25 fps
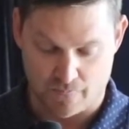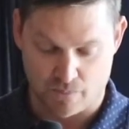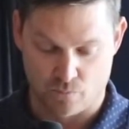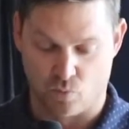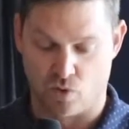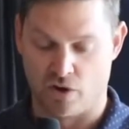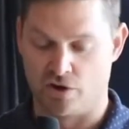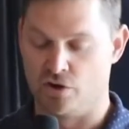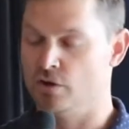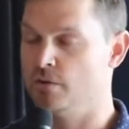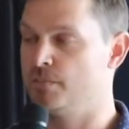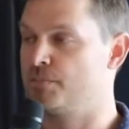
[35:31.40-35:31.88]

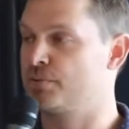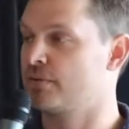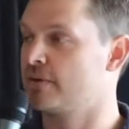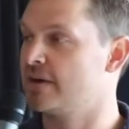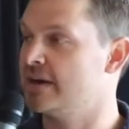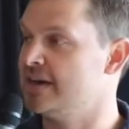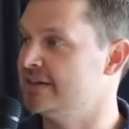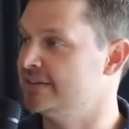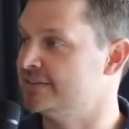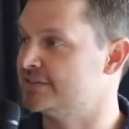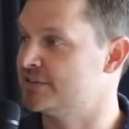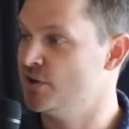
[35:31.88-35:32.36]
one who
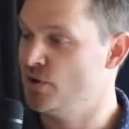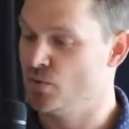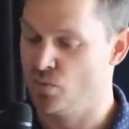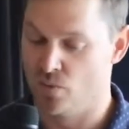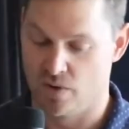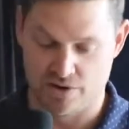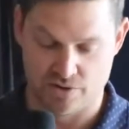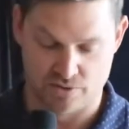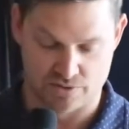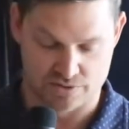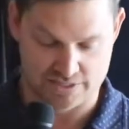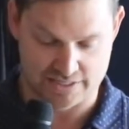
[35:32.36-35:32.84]
prays,
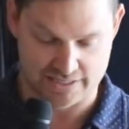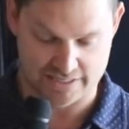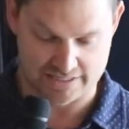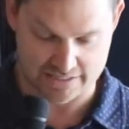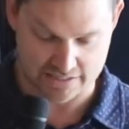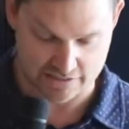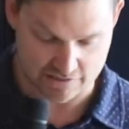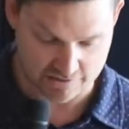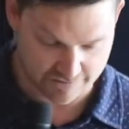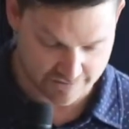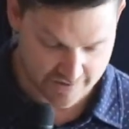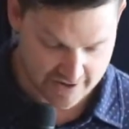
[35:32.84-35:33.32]
one who seeks
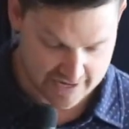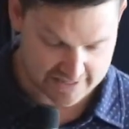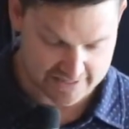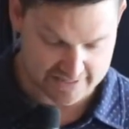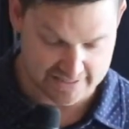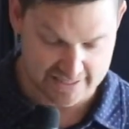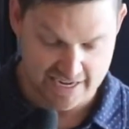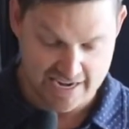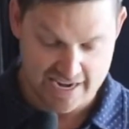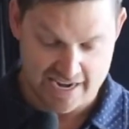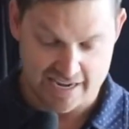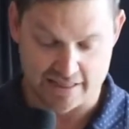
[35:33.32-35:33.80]
his
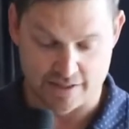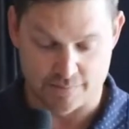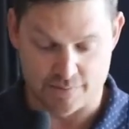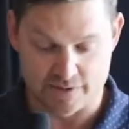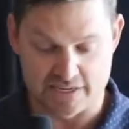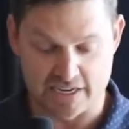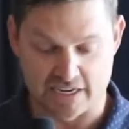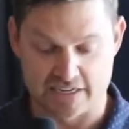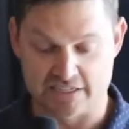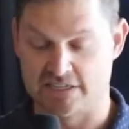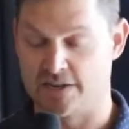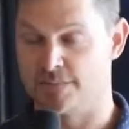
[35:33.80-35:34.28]
face. And let me
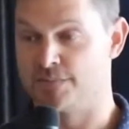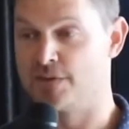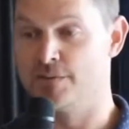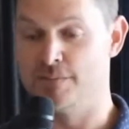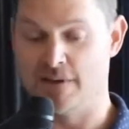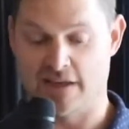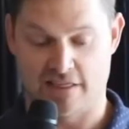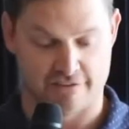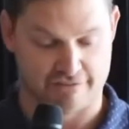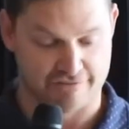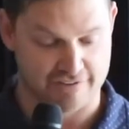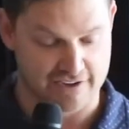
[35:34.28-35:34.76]
tell you something
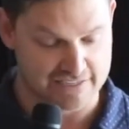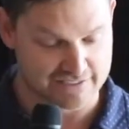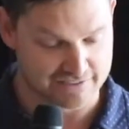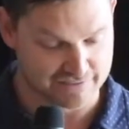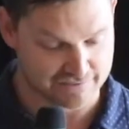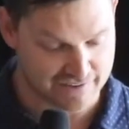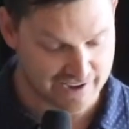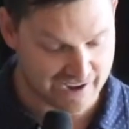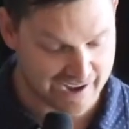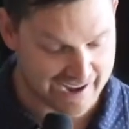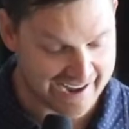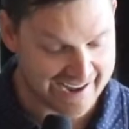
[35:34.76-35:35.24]
about the face
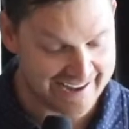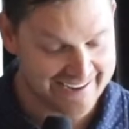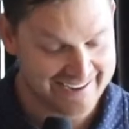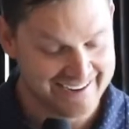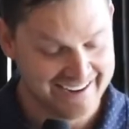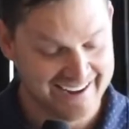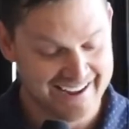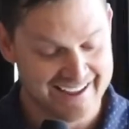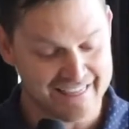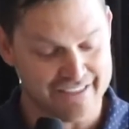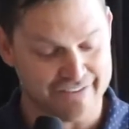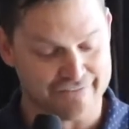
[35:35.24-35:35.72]
of God.
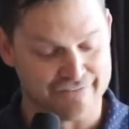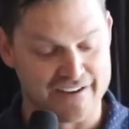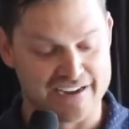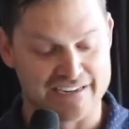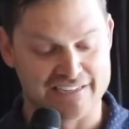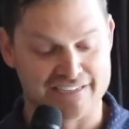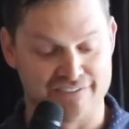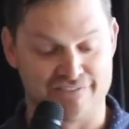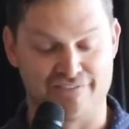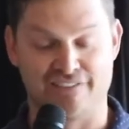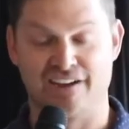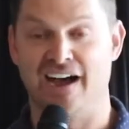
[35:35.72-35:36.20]
The
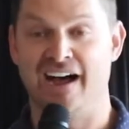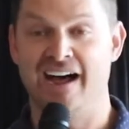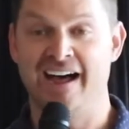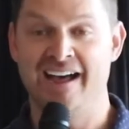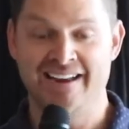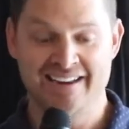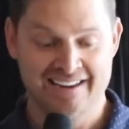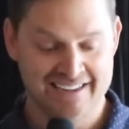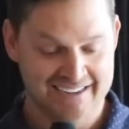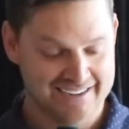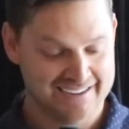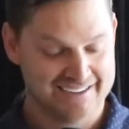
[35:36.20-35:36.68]
face of
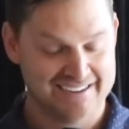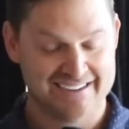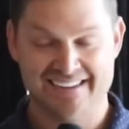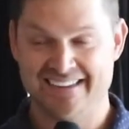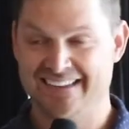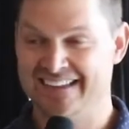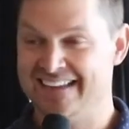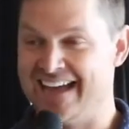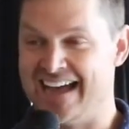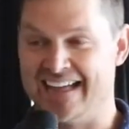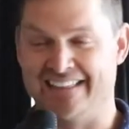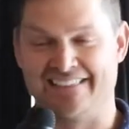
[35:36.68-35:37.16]
God,
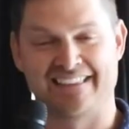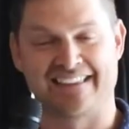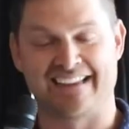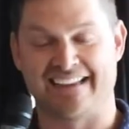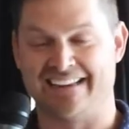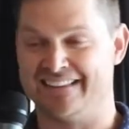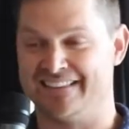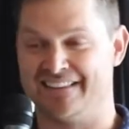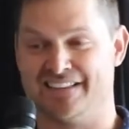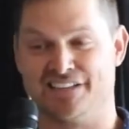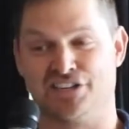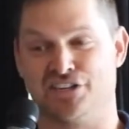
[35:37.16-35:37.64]
I,
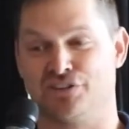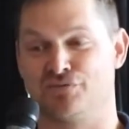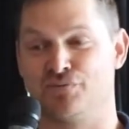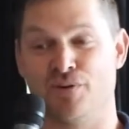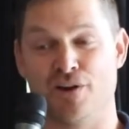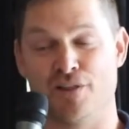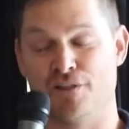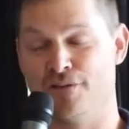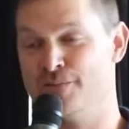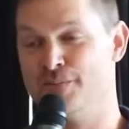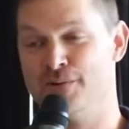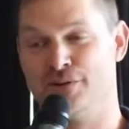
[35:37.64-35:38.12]
this is
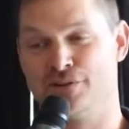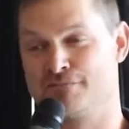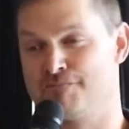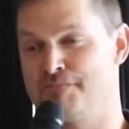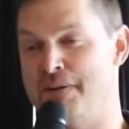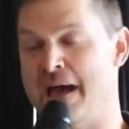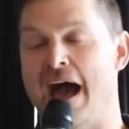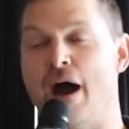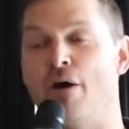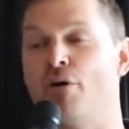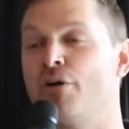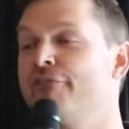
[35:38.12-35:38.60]
one of the most
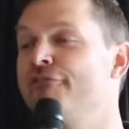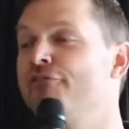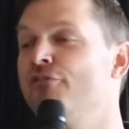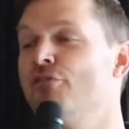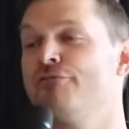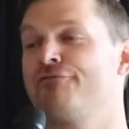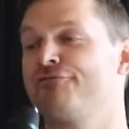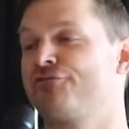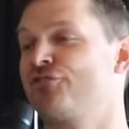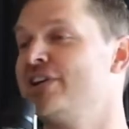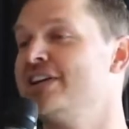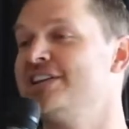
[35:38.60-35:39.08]

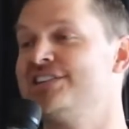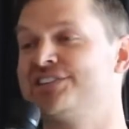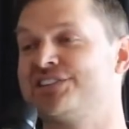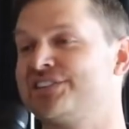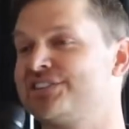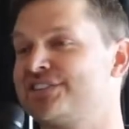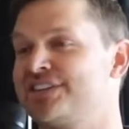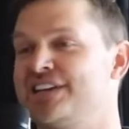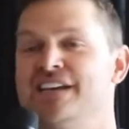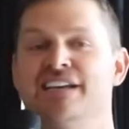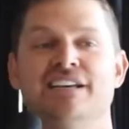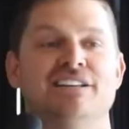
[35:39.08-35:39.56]
powerful
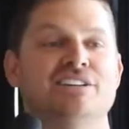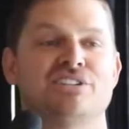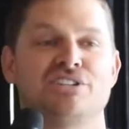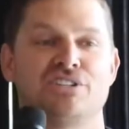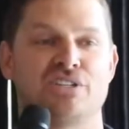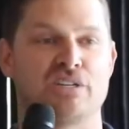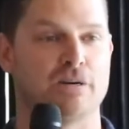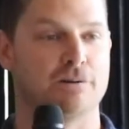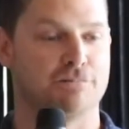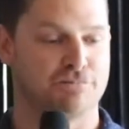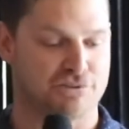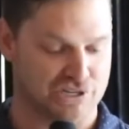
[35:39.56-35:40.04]
phrases in
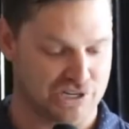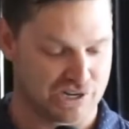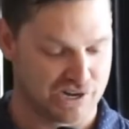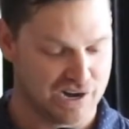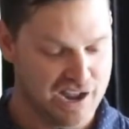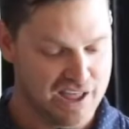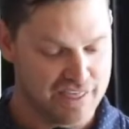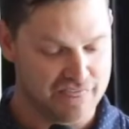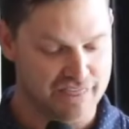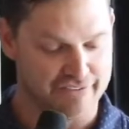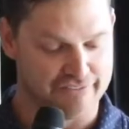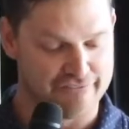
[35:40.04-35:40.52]
Scripture.
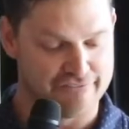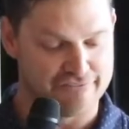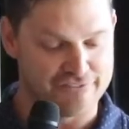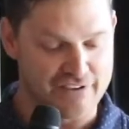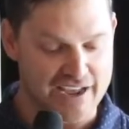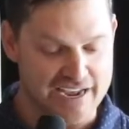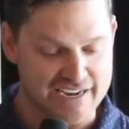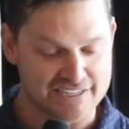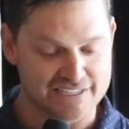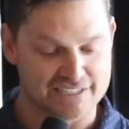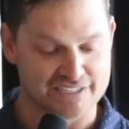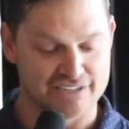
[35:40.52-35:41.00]
The
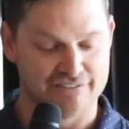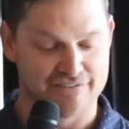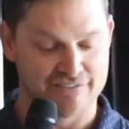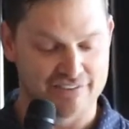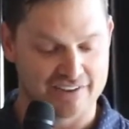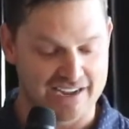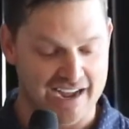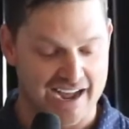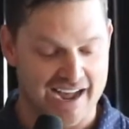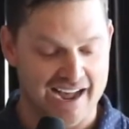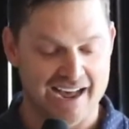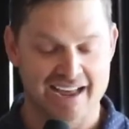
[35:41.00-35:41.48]
face
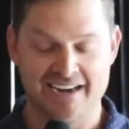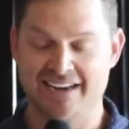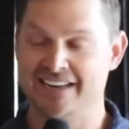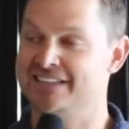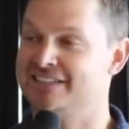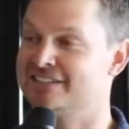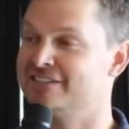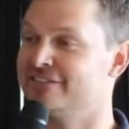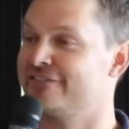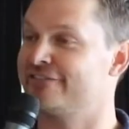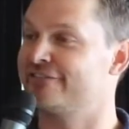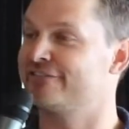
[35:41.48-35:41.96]
of God
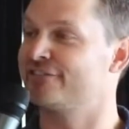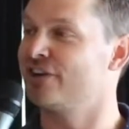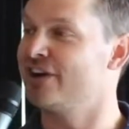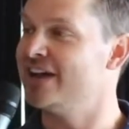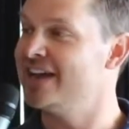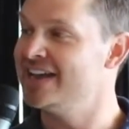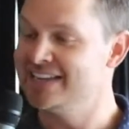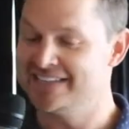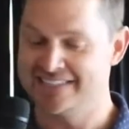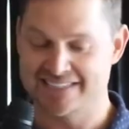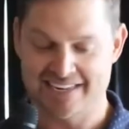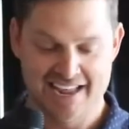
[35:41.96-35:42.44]
is a
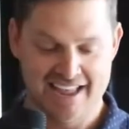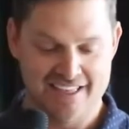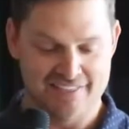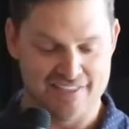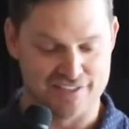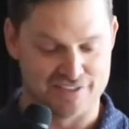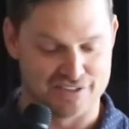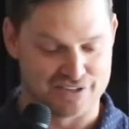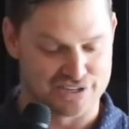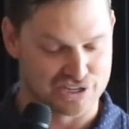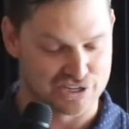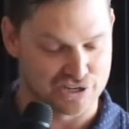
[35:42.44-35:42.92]
phrase
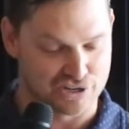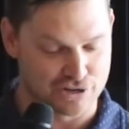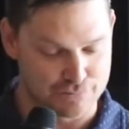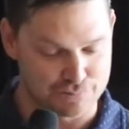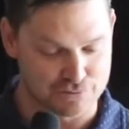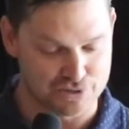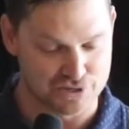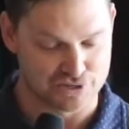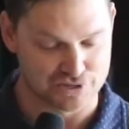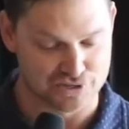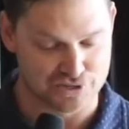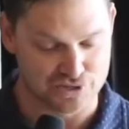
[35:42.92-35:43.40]
that the
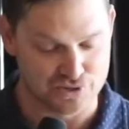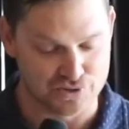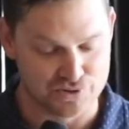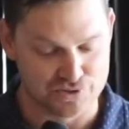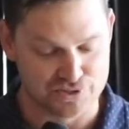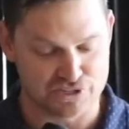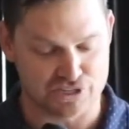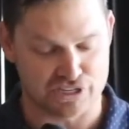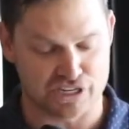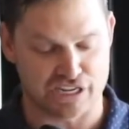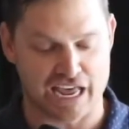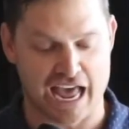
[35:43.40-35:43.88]
Scriptures
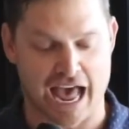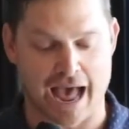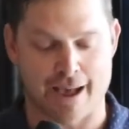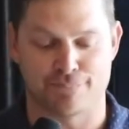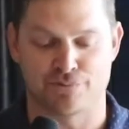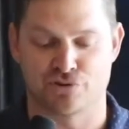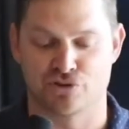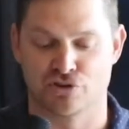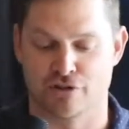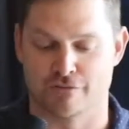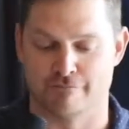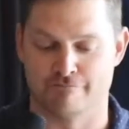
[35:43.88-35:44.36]
use to
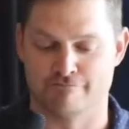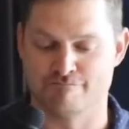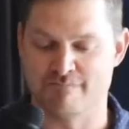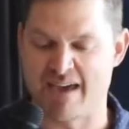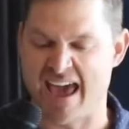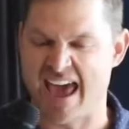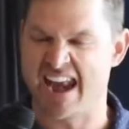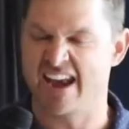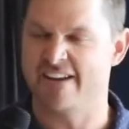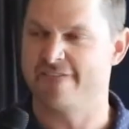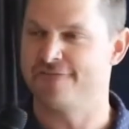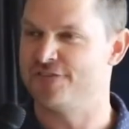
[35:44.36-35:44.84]
capture the
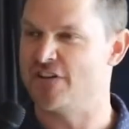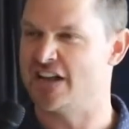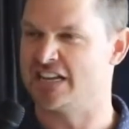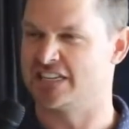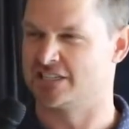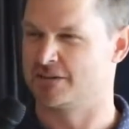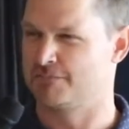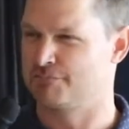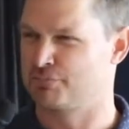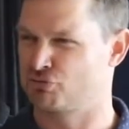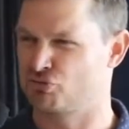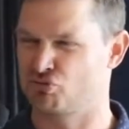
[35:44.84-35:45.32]

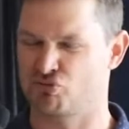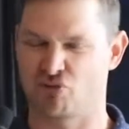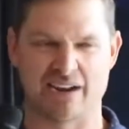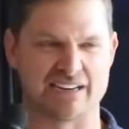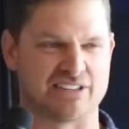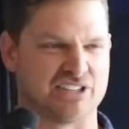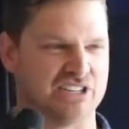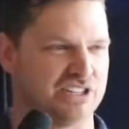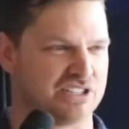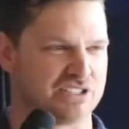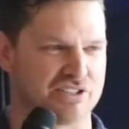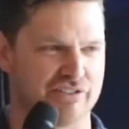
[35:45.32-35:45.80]
manifest
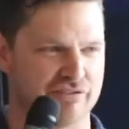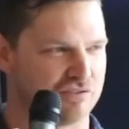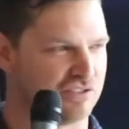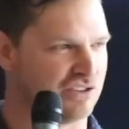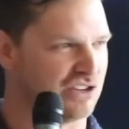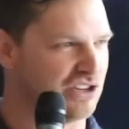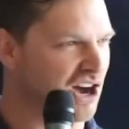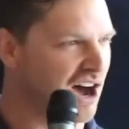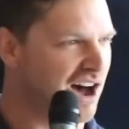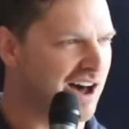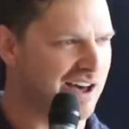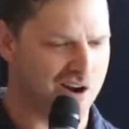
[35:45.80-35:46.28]
presence
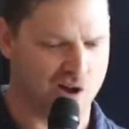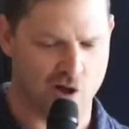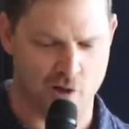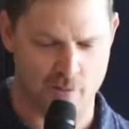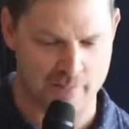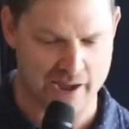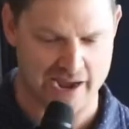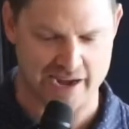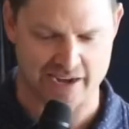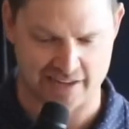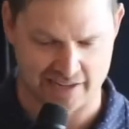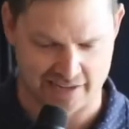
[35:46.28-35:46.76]
of God
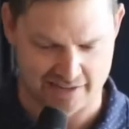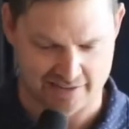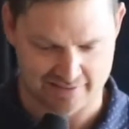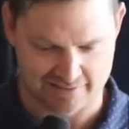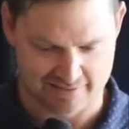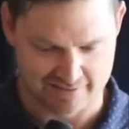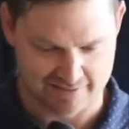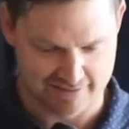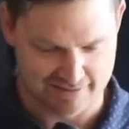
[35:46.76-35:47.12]
Almighty.